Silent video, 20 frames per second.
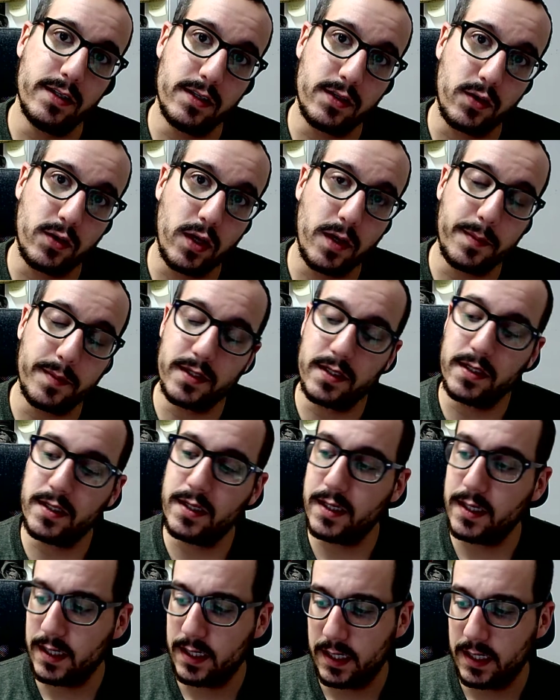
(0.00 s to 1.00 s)
scripts
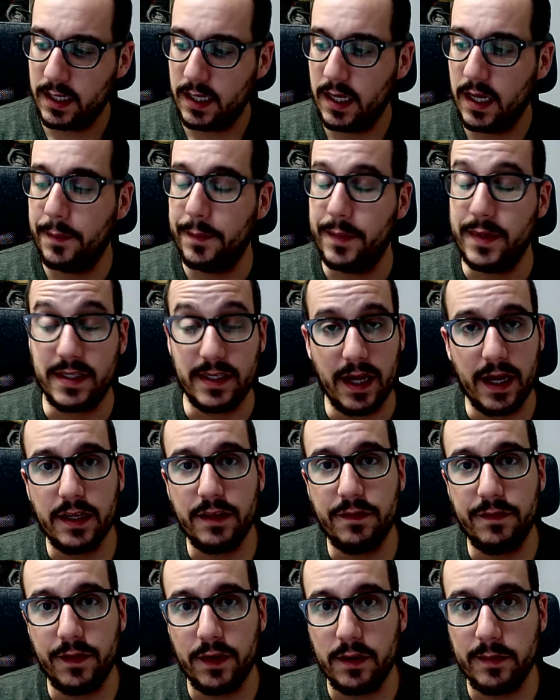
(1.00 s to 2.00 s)
besides
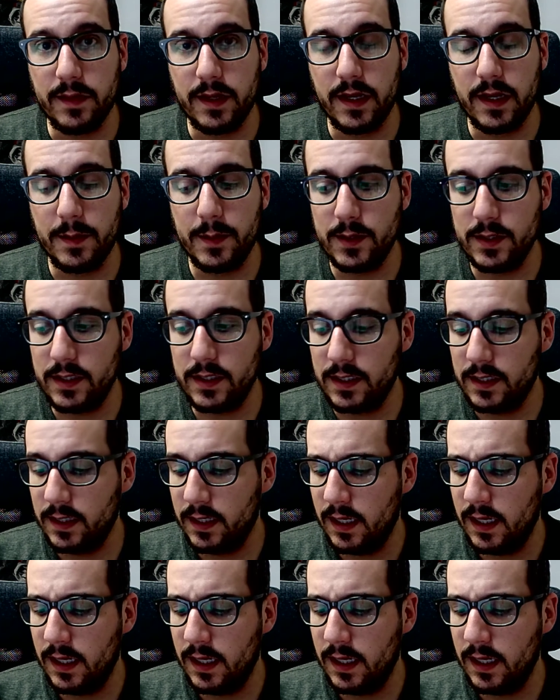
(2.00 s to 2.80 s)
variable labels.